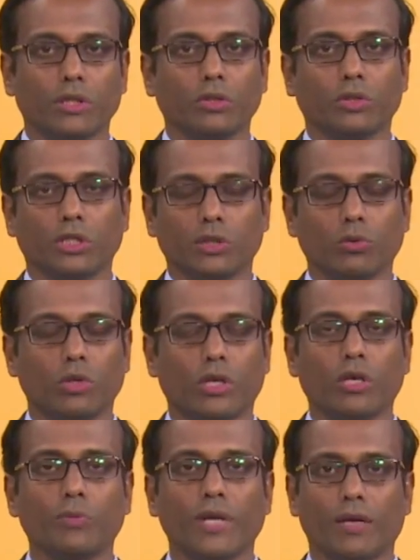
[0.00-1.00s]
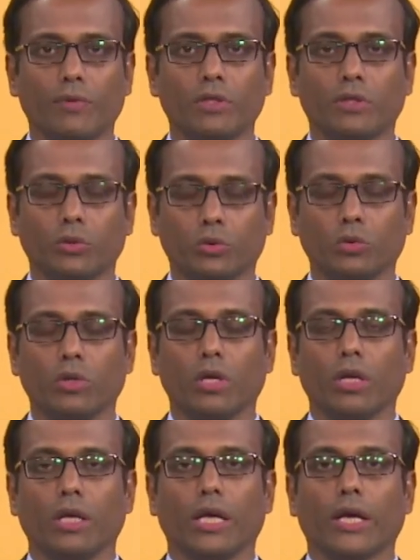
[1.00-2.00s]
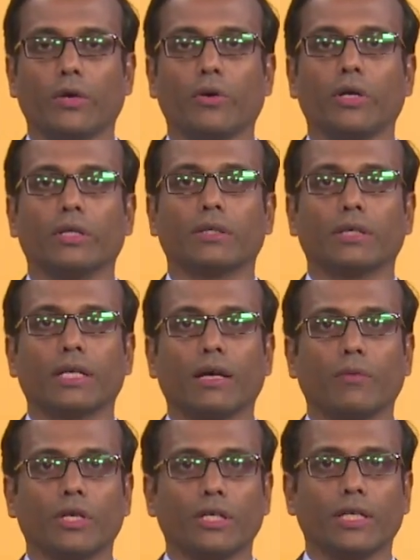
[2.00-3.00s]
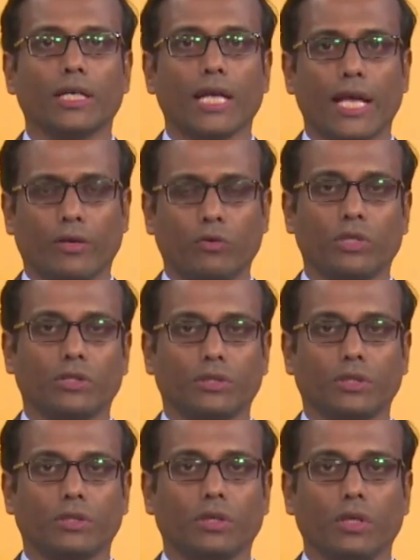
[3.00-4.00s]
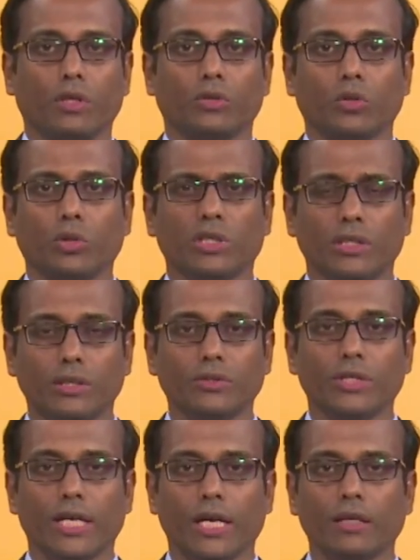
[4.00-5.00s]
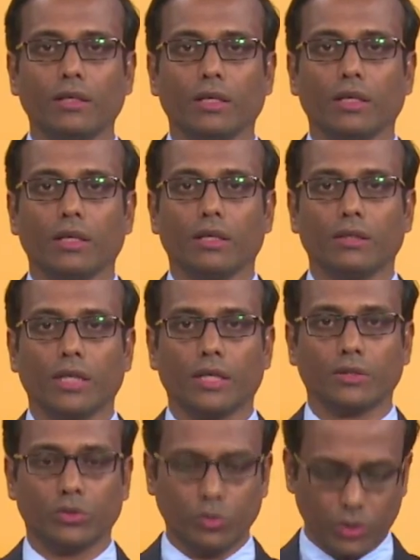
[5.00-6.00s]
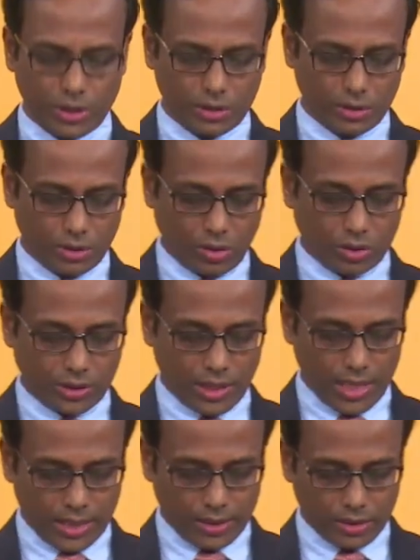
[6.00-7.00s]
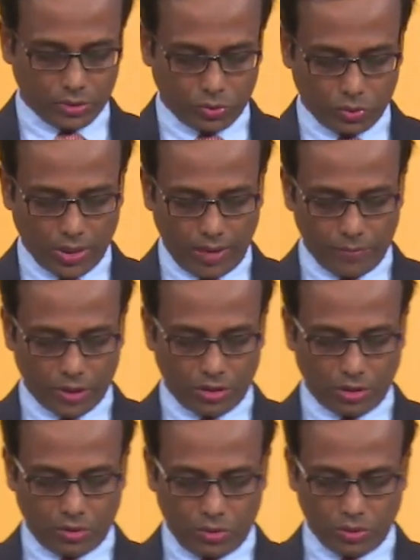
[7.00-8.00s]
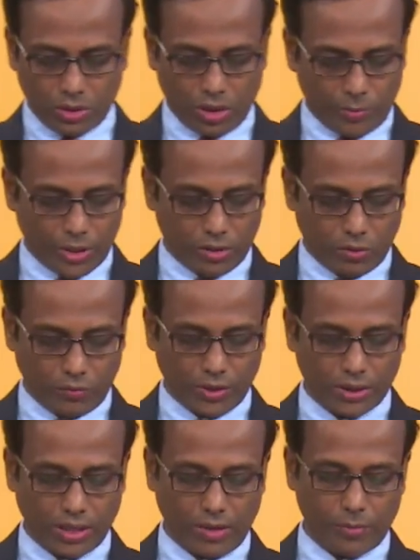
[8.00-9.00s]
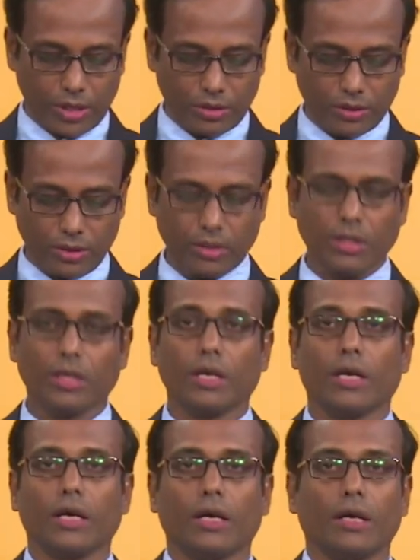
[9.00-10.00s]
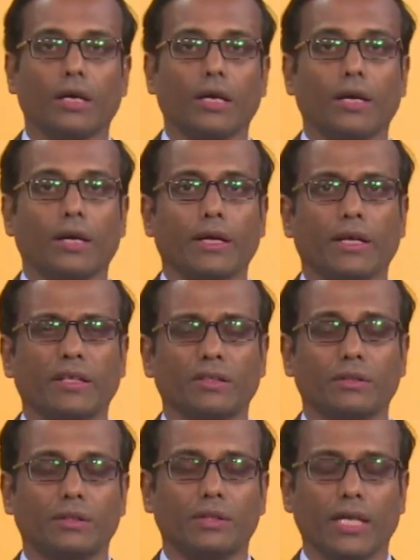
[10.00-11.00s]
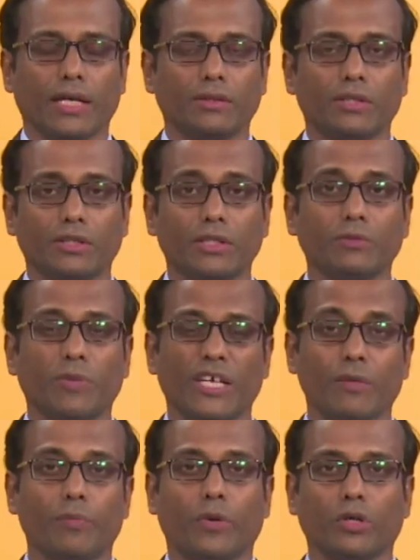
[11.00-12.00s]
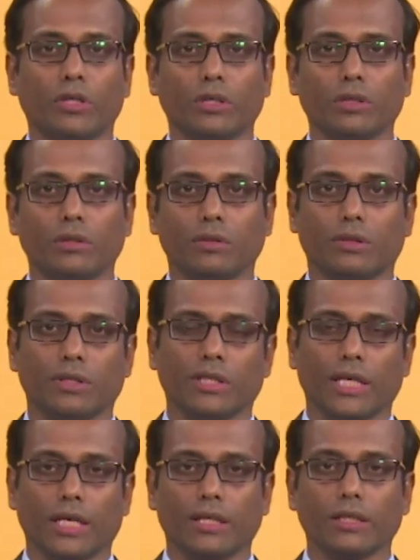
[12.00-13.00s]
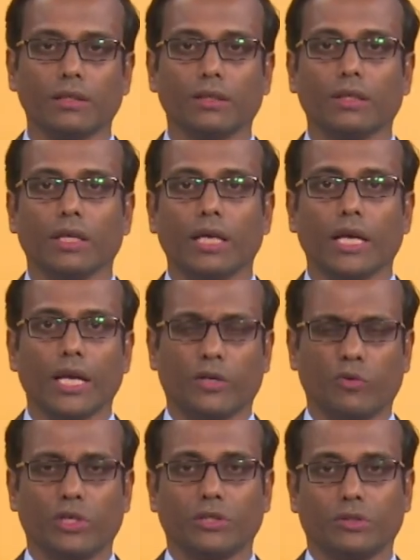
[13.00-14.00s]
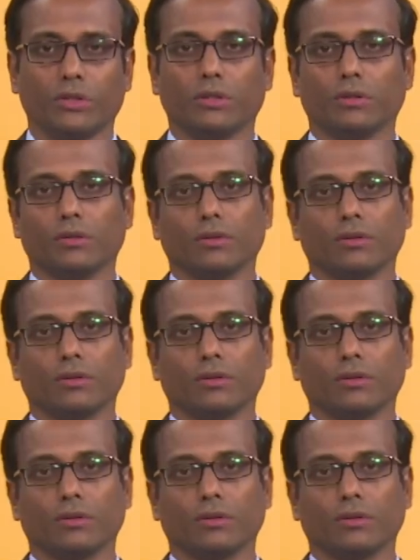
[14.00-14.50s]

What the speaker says: he or she will not be able to acquire grammatical accuracy. So in this regard, the student or the learner should have a good command over grammar, and this is very important regarding accuracy.